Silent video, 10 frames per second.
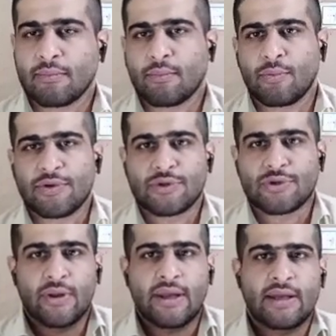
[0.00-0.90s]
we
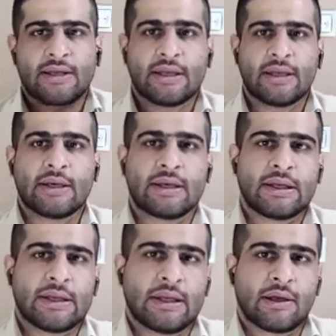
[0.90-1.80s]
saw that in
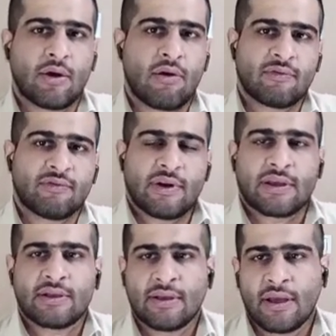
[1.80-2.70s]
the
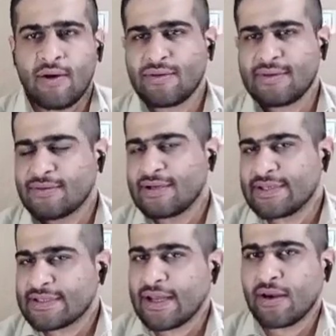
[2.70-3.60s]
conflict. I wouldn't really
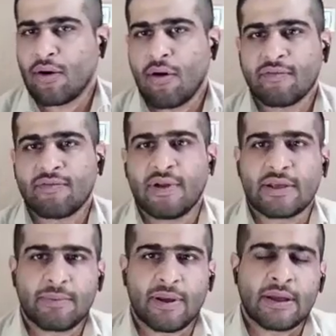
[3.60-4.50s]
say conflict,
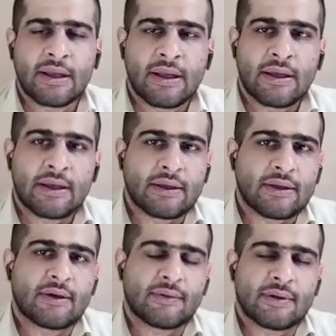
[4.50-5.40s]
but
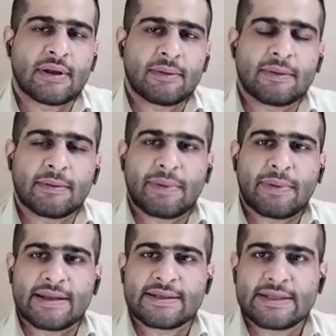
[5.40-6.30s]
the
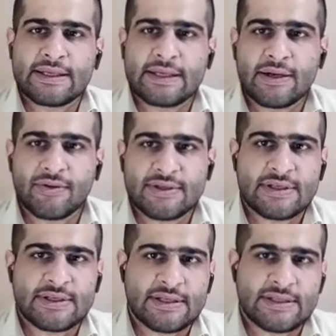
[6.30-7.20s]
Palestinian
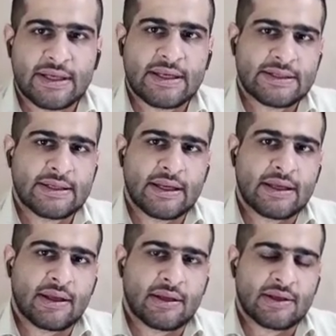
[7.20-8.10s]
resistance against
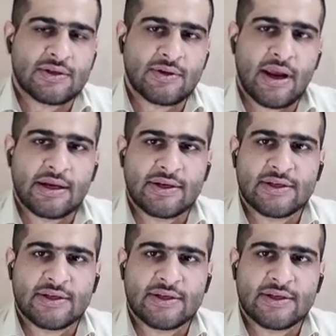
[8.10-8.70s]
the Israeli